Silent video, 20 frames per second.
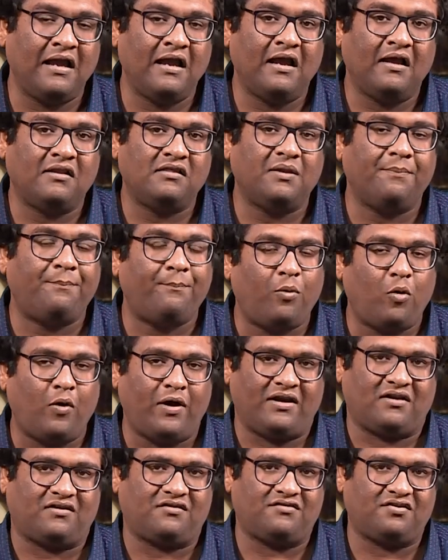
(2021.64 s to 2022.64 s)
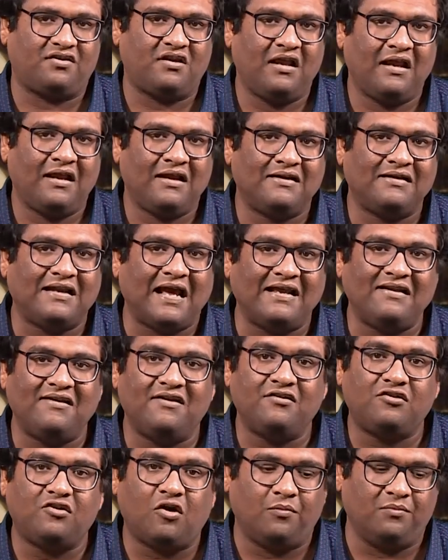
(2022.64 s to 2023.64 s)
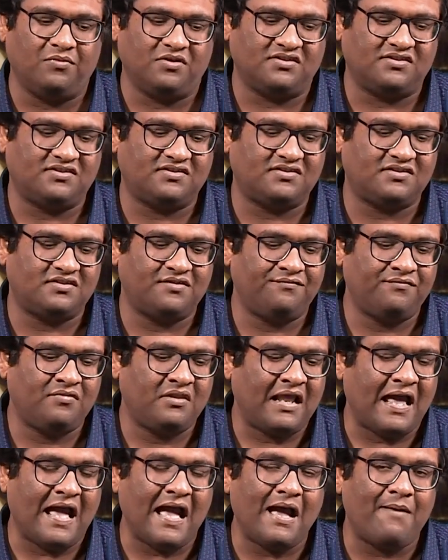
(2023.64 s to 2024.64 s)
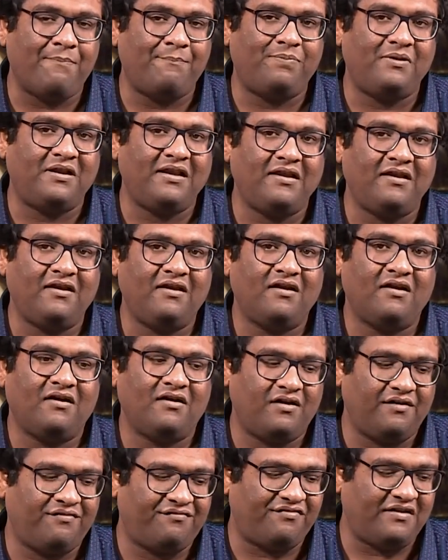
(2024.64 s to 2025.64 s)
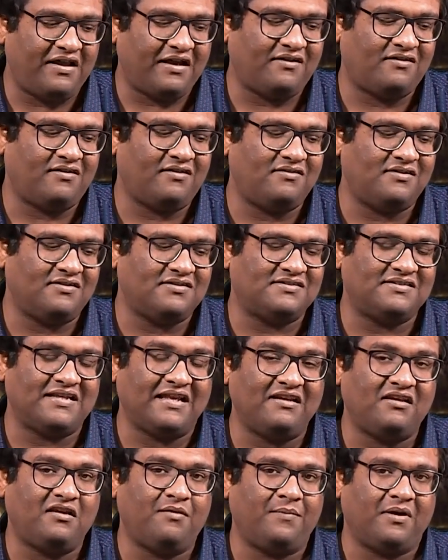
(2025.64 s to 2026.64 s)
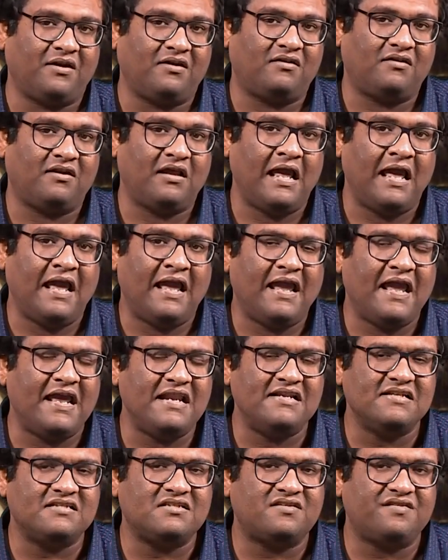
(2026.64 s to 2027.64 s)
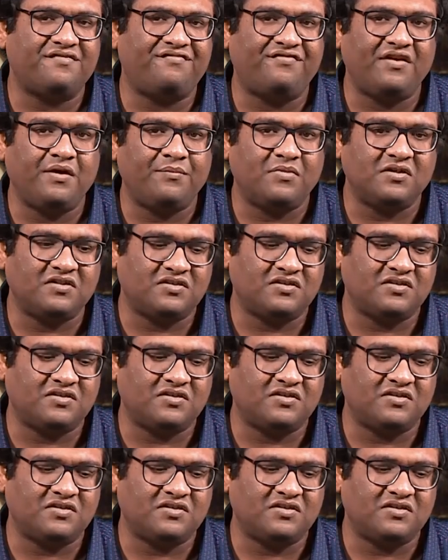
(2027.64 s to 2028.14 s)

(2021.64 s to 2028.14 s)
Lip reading: The poet Dylan Thomas aptly reflected this sentiment in his famous